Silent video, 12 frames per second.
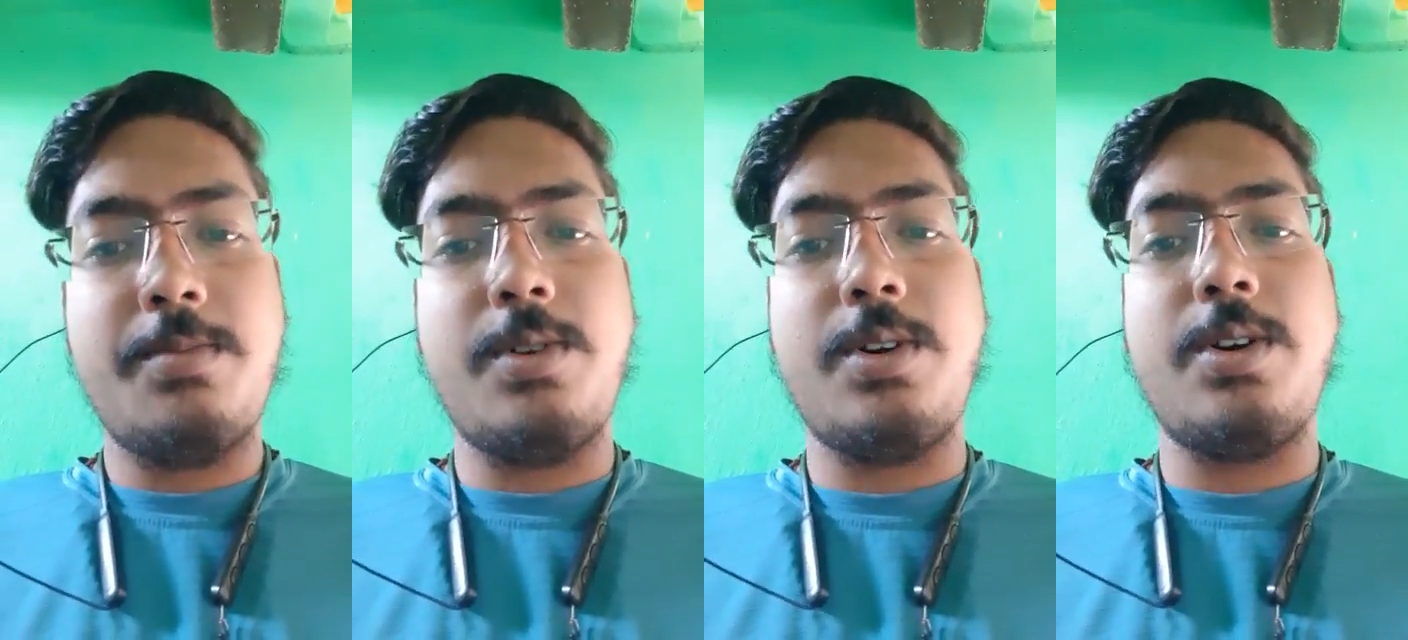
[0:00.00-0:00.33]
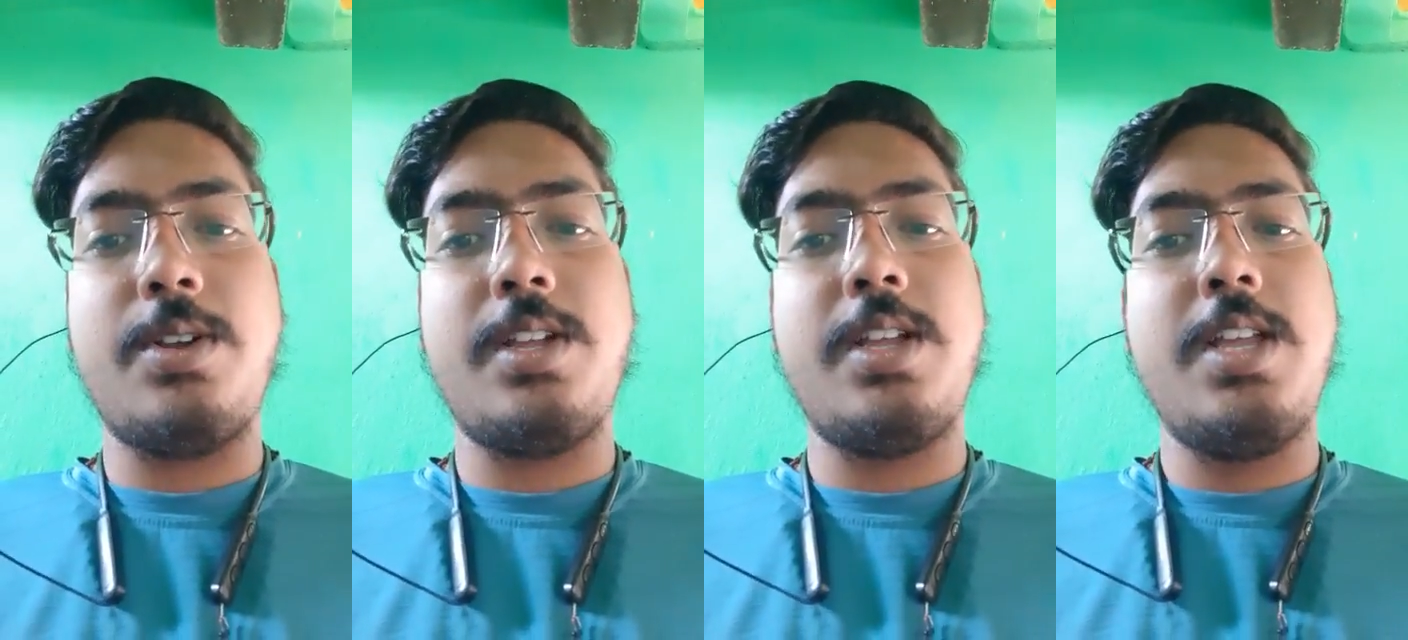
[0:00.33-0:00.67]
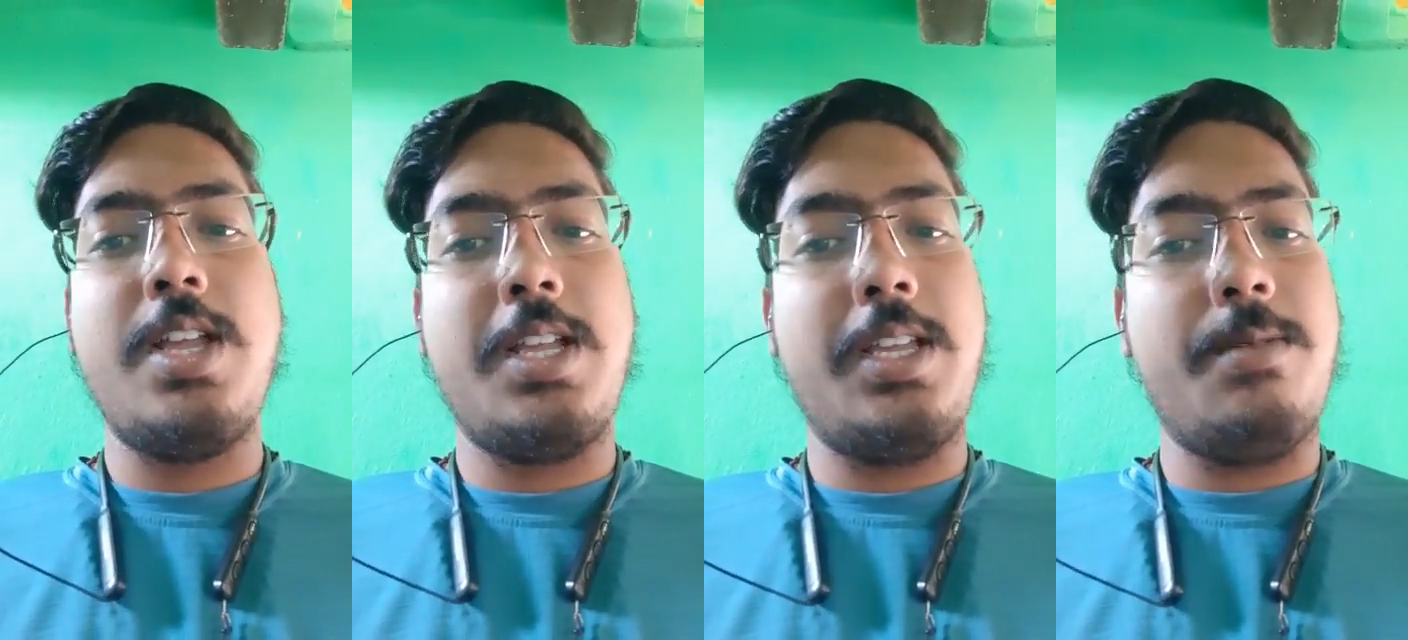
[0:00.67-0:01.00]
for
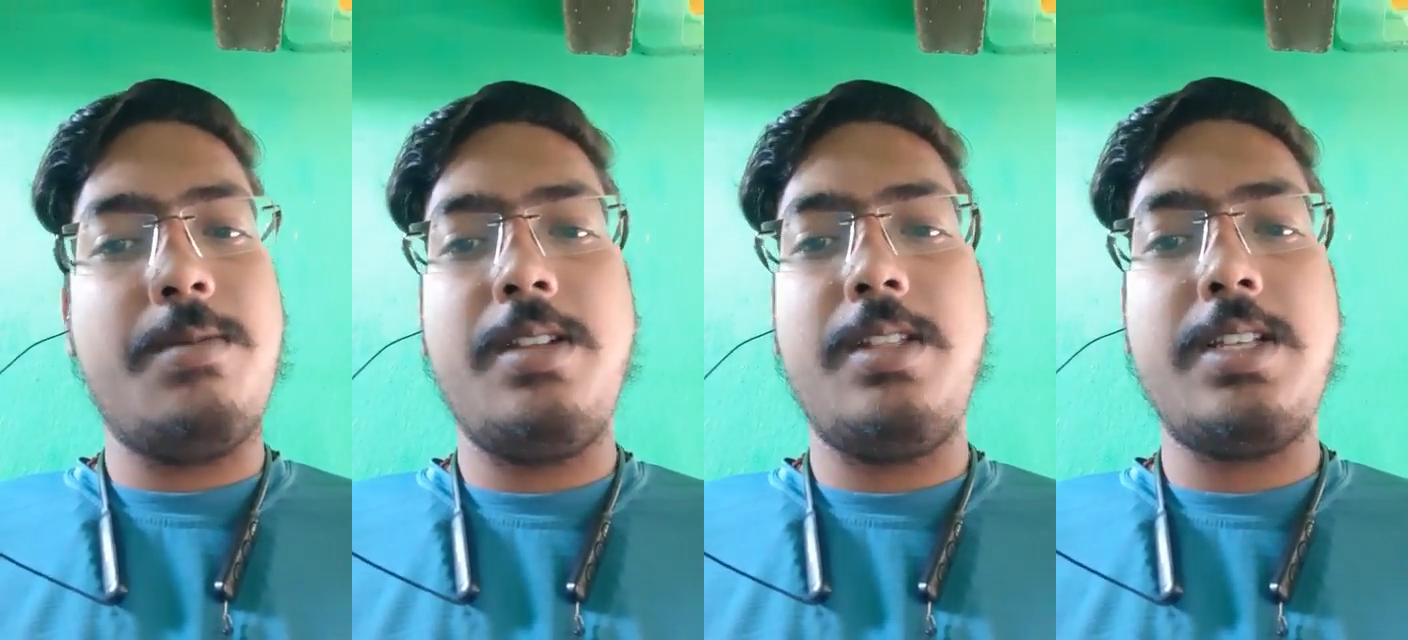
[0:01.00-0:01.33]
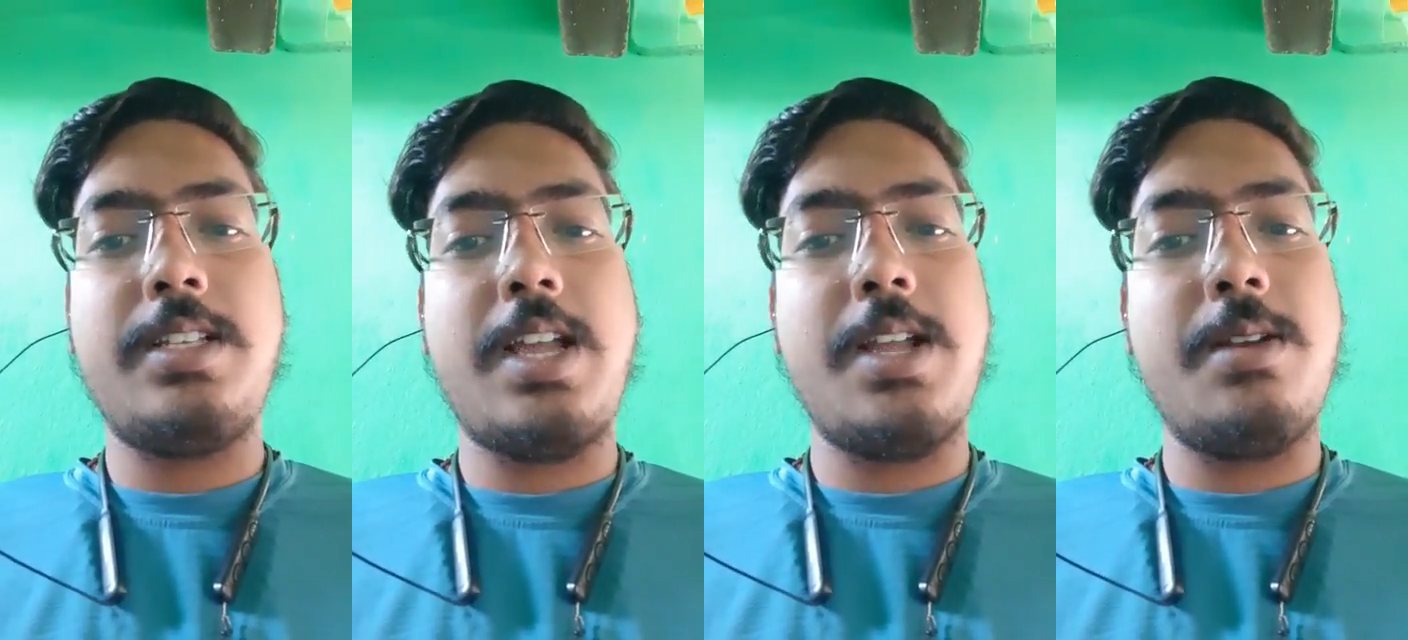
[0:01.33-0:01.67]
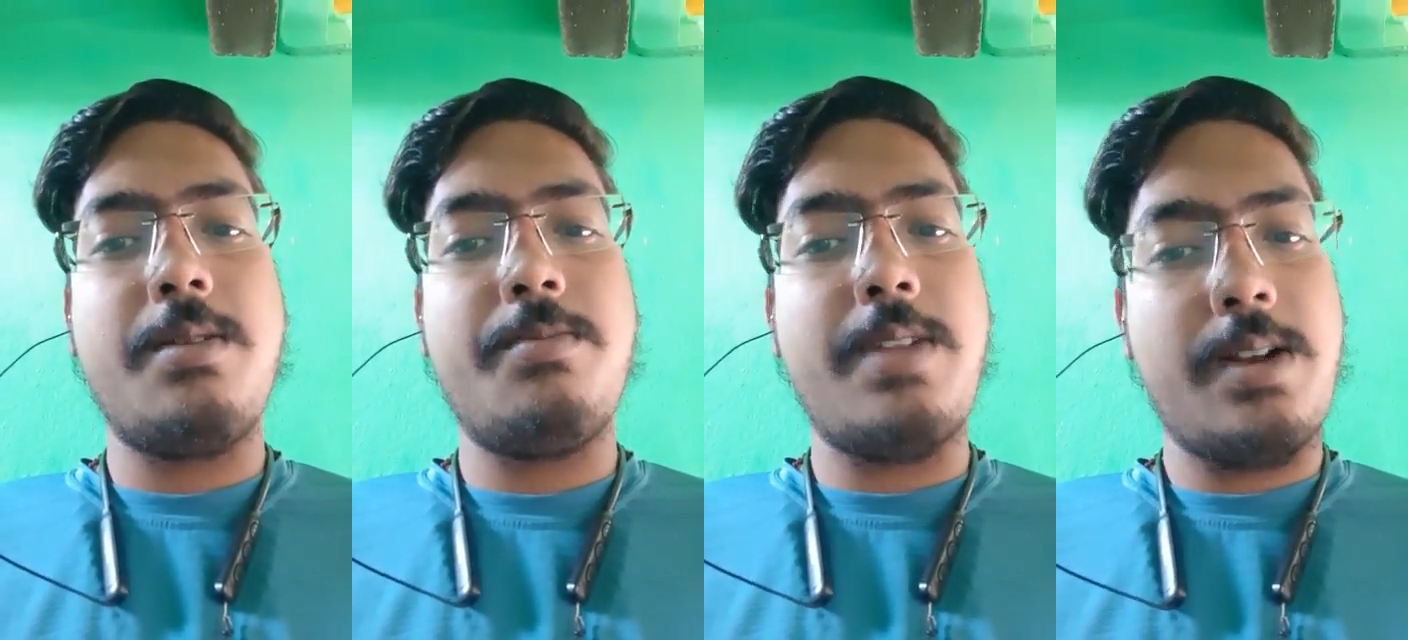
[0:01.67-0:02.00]
giving this kind
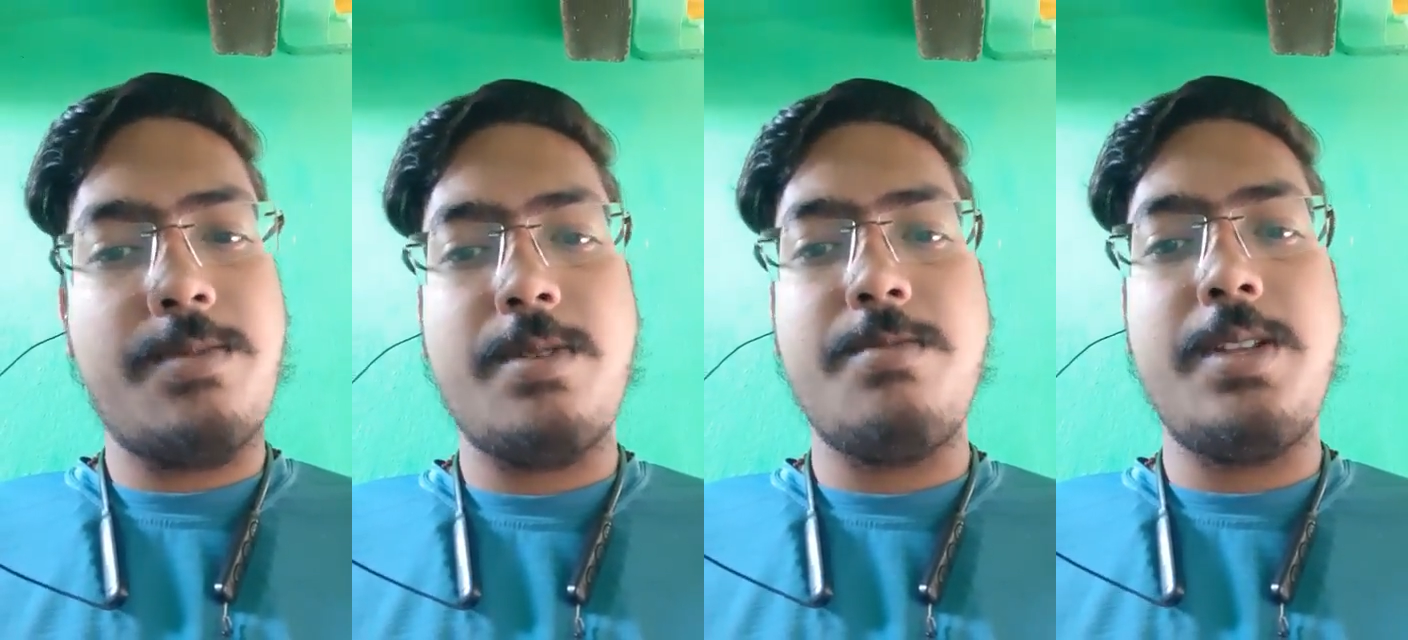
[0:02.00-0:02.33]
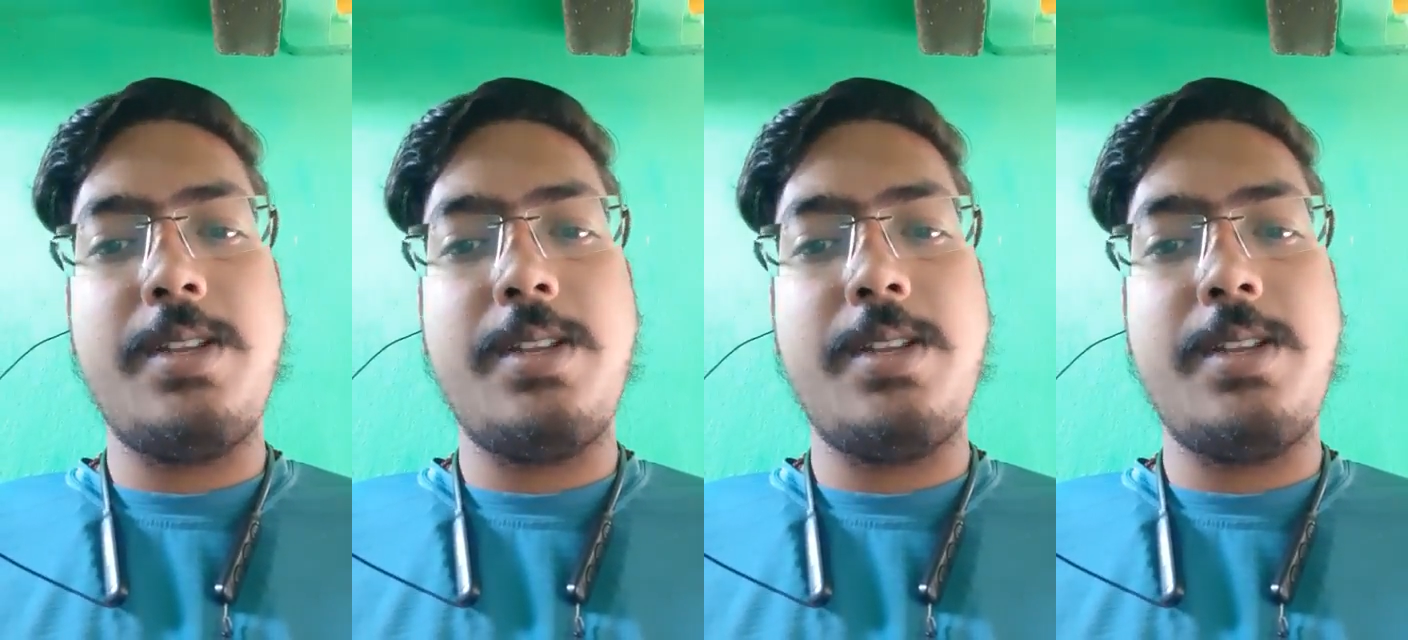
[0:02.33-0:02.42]
of platform